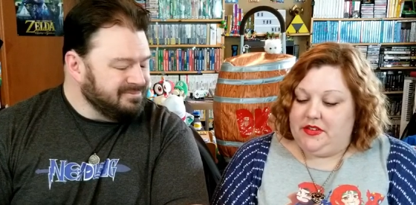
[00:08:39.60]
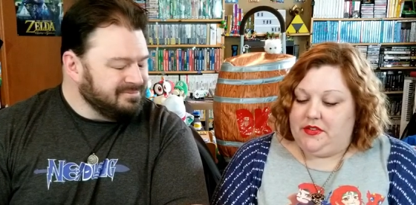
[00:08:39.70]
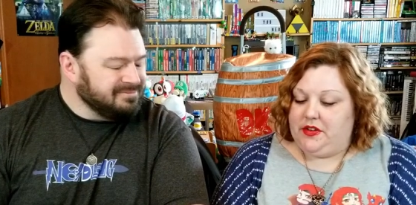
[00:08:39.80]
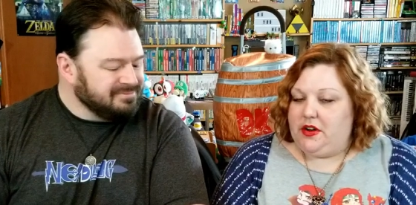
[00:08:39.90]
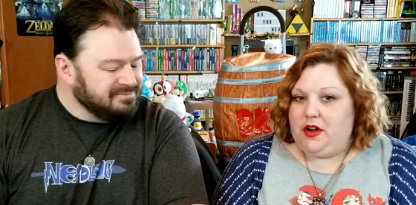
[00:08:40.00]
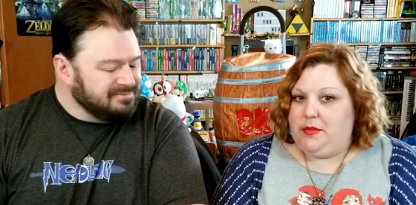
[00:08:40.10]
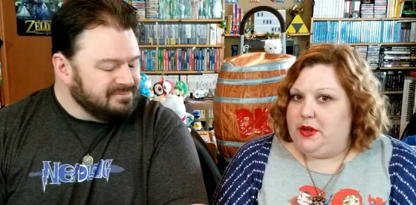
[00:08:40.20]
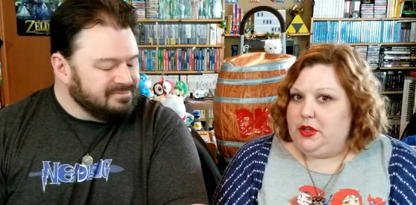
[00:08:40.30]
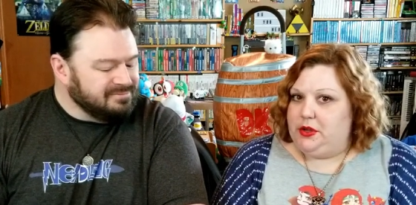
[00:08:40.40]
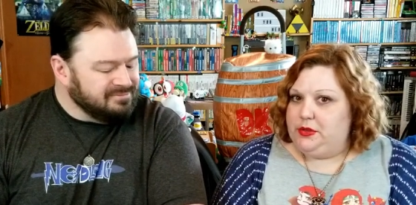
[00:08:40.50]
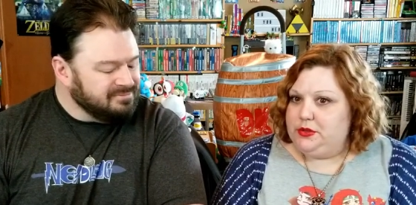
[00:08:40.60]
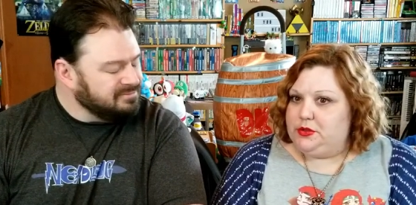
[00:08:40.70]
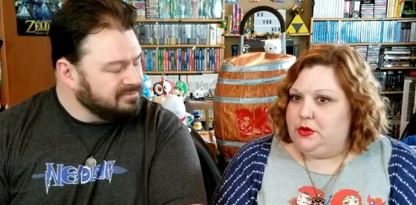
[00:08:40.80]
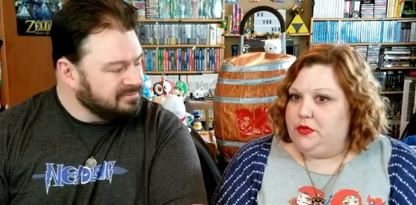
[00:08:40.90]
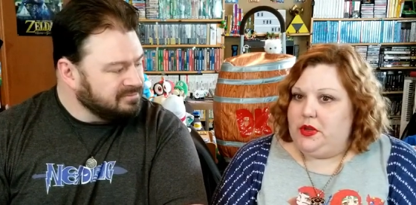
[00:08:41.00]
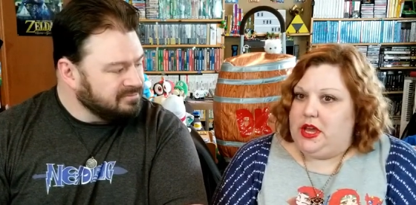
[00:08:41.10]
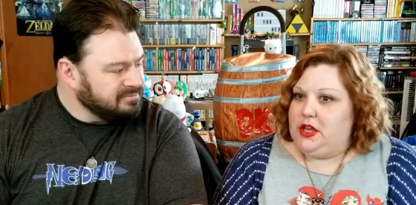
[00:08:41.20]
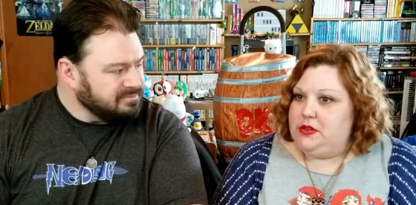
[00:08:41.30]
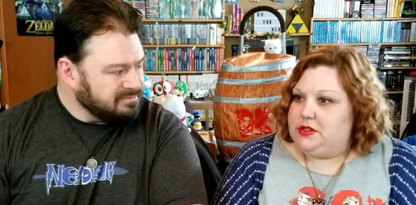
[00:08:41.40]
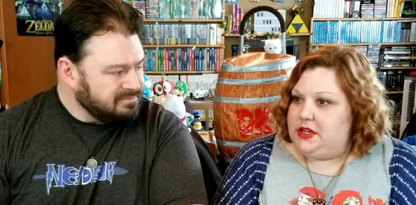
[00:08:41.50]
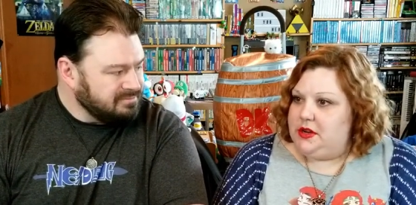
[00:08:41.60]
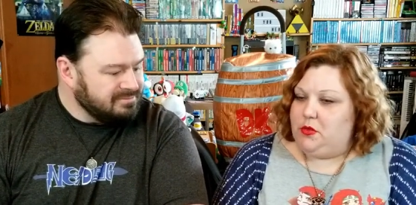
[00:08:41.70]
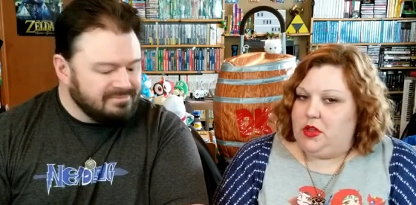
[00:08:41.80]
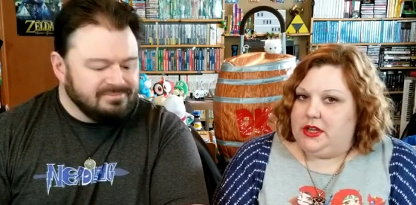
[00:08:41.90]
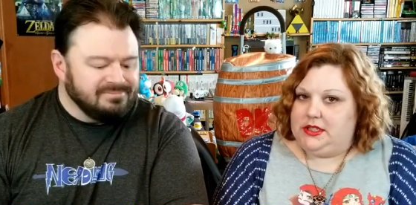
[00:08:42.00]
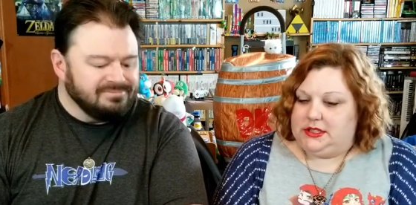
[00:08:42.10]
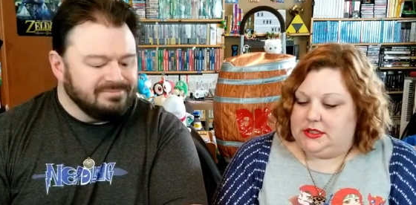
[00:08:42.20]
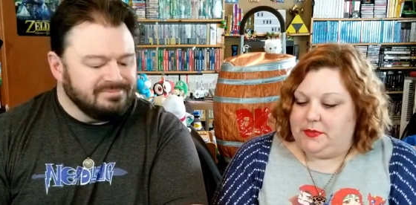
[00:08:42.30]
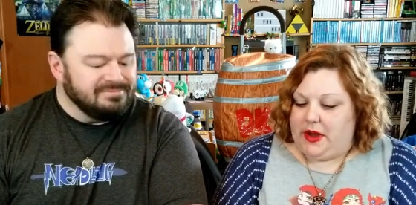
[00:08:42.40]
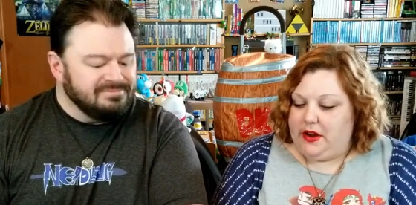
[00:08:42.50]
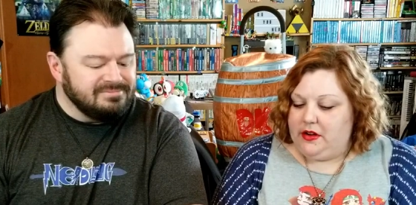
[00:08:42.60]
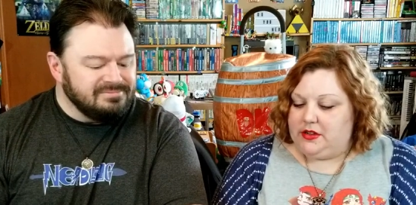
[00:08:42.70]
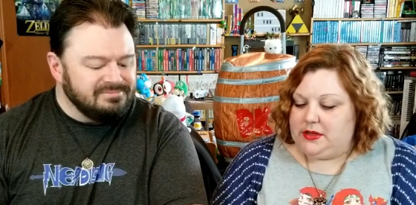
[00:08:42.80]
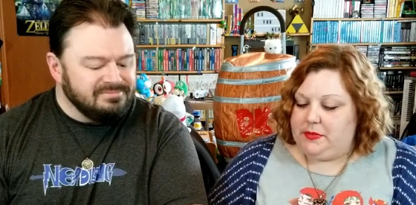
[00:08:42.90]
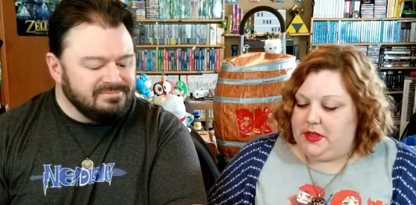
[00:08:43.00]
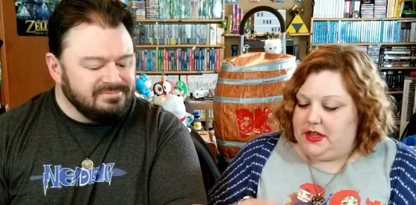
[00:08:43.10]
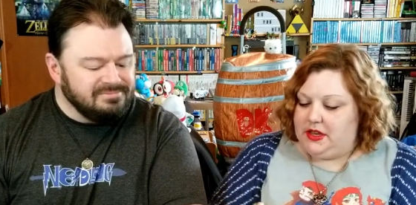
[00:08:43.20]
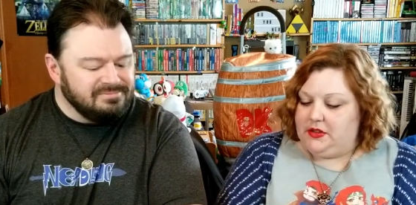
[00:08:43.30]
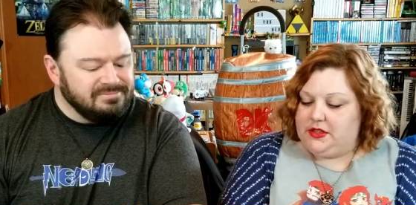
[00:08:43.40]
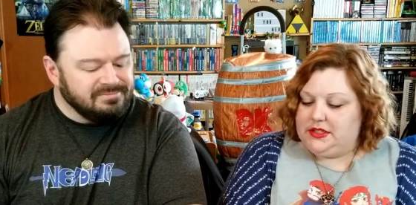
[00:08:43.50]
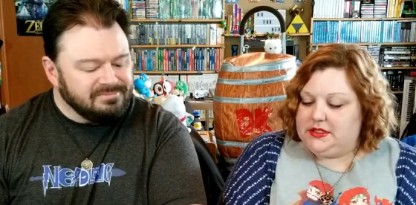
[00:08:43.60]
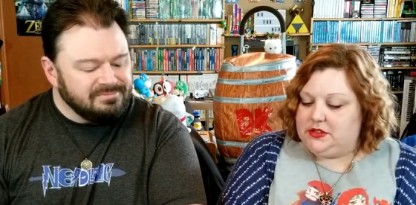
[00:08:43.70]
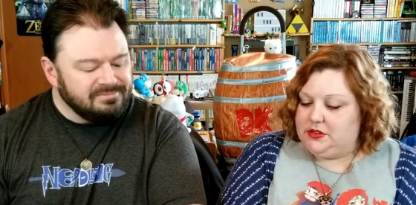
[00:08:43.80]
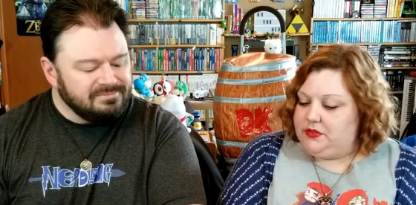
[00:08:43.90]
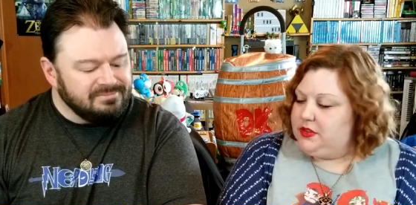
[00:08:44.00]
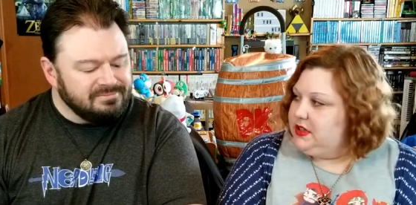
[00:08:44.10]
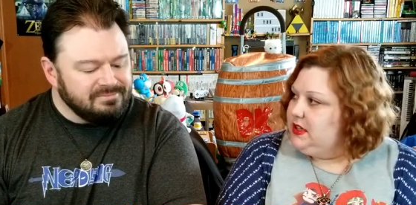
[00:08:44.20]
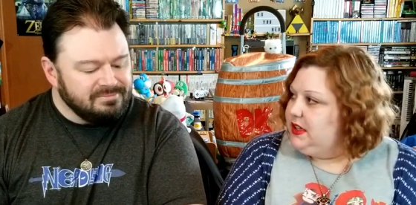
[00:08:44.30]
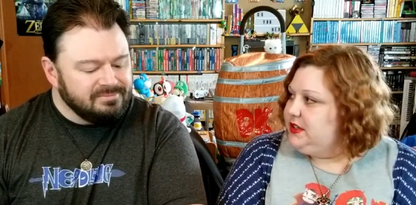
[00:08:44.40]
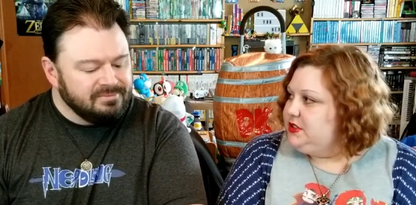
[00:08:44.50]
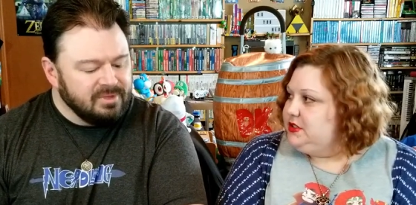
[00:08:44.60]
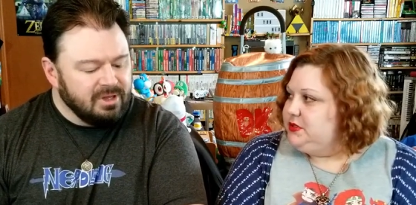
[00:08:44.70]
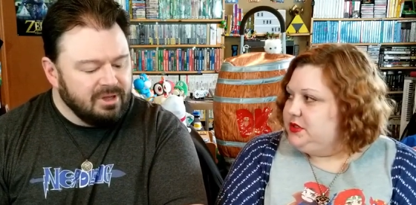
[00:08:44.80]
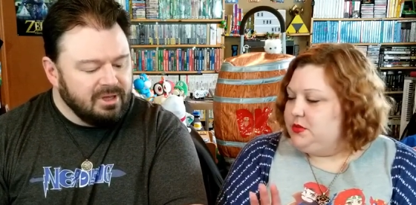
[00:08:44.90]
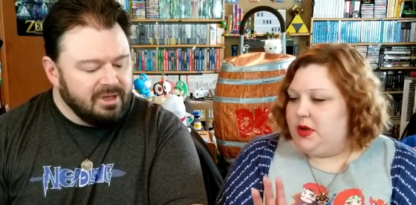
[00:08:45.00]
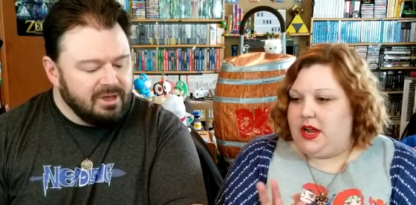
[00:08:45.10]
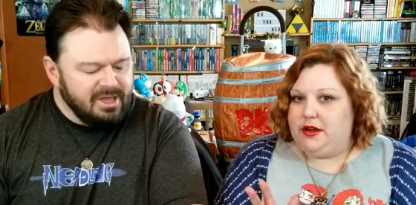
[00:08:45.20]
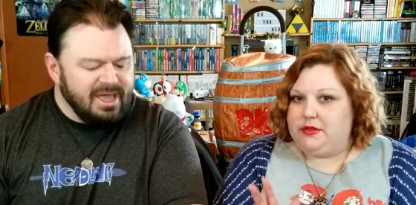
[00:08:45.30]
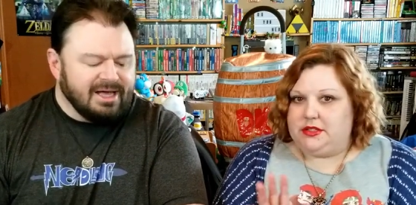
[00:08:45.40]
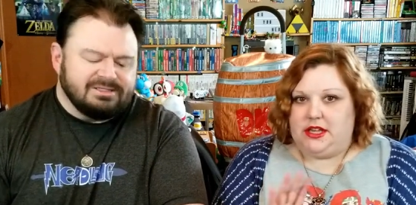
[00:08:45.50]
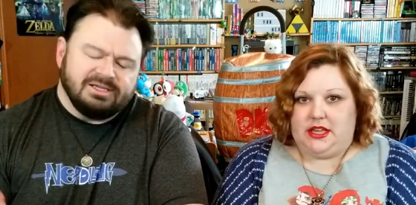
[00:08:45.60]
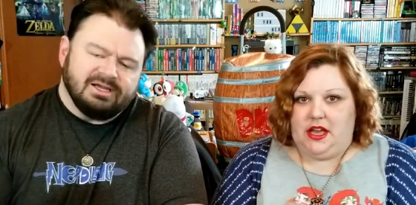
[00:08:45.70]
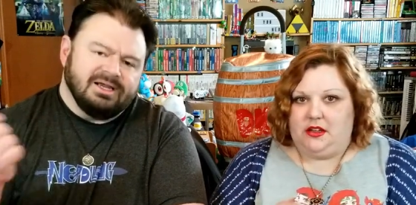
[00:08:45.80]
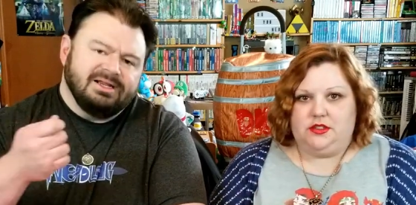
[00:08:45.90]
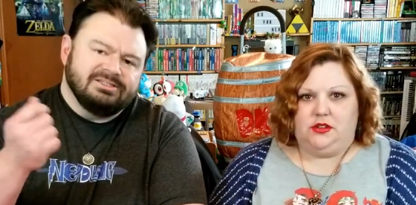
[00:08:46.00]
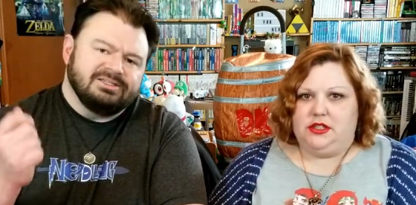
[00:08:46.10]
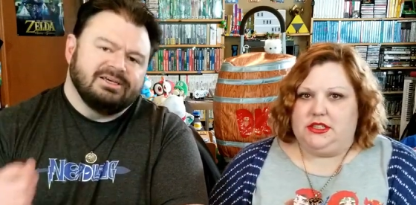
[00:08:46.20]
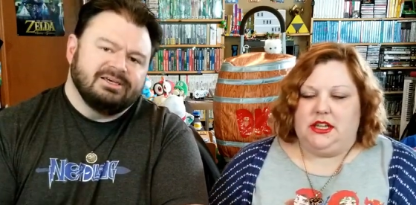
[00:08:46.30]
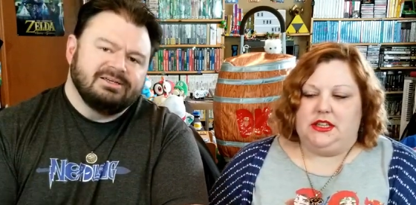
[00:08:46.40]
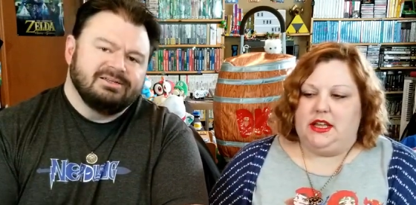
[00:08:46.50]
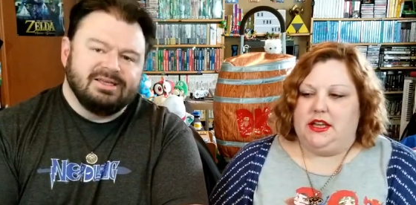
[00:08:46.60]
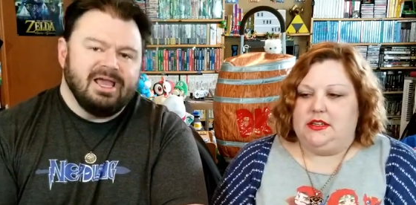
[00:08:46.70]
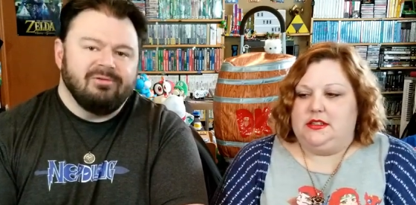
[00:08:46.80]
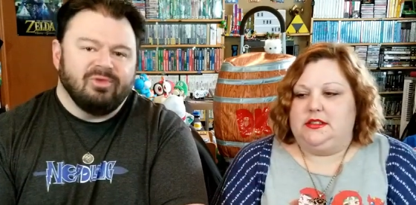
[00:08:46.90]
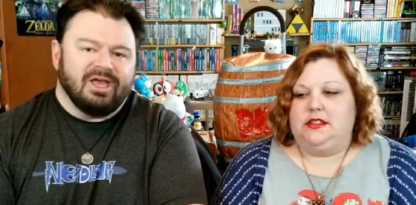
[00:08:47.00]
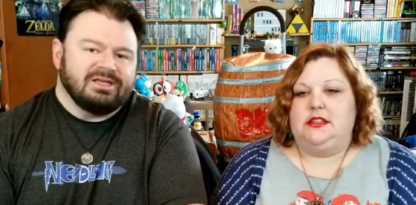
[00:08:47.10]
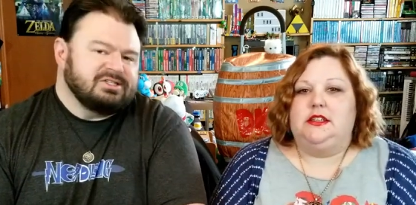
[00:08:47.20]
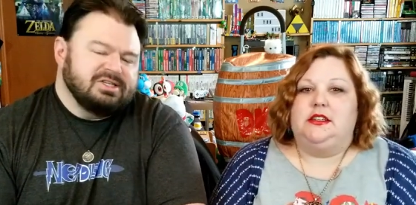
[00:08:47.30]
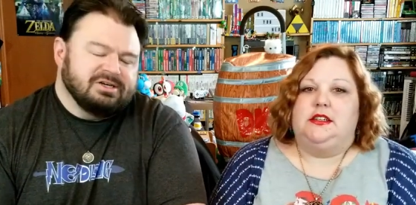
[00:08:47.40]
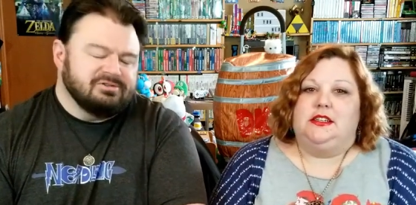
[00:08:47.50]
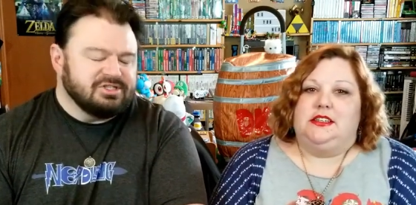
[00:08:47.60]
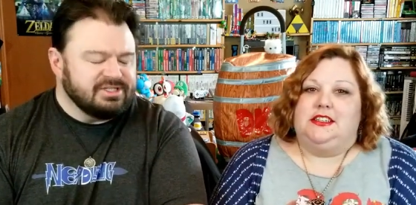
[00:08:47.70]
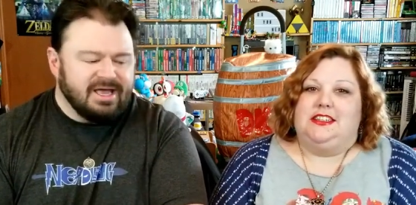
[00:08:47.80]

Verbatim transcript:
Speaker 1: if it had already been used, or if you can't use it anymore, like it's expired, something, you know, this is good for the collection, which is why I yeah, was like, yeah, I'll totally the, take that. Yeah, tuck it into the game case, you know, just to